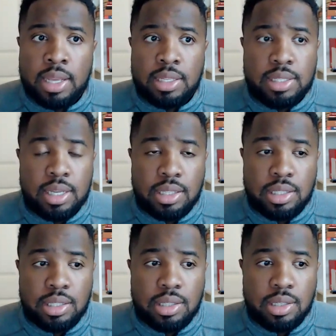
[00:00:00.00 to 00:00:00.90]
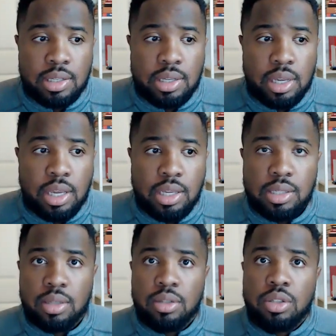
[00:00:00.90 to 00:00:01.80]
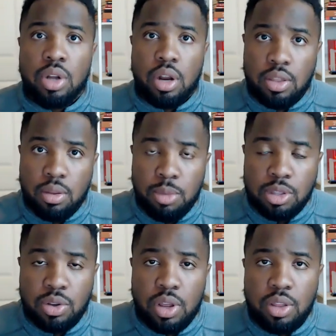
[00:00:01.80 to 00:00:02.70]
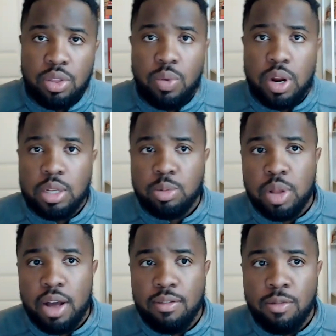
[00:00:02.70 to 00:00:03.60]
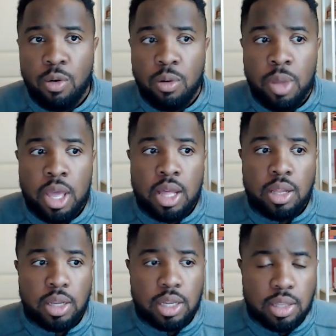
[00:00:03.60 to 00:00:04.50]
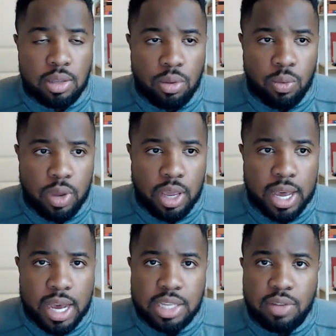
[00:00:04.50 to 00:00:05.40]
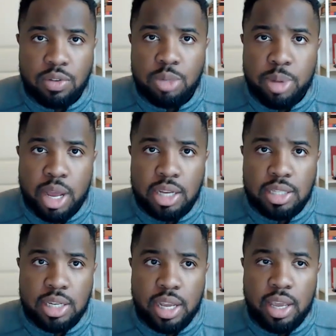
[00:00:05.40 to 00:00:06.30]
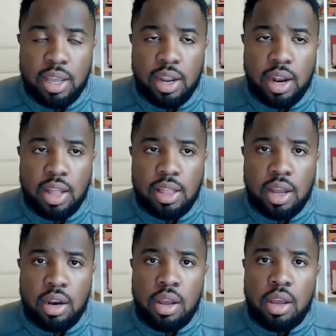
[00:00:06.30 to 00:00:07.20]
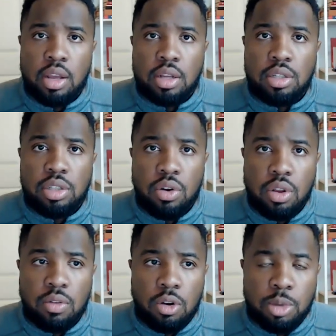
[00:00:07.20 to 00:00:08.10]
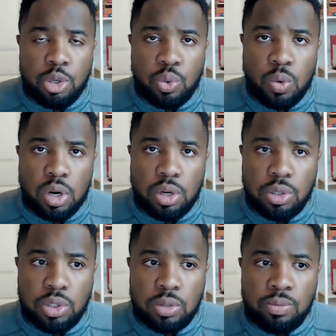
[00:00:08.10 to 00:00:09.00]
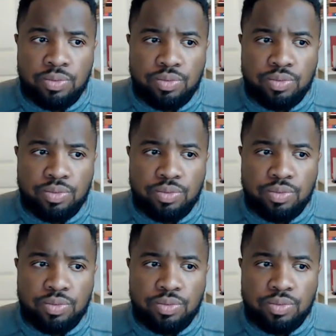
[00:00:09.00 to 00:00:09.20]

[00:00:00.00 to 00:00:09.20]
since he's started the mental health awareness platform. Look at the way guys have responded today. And I thought Tony Romo's words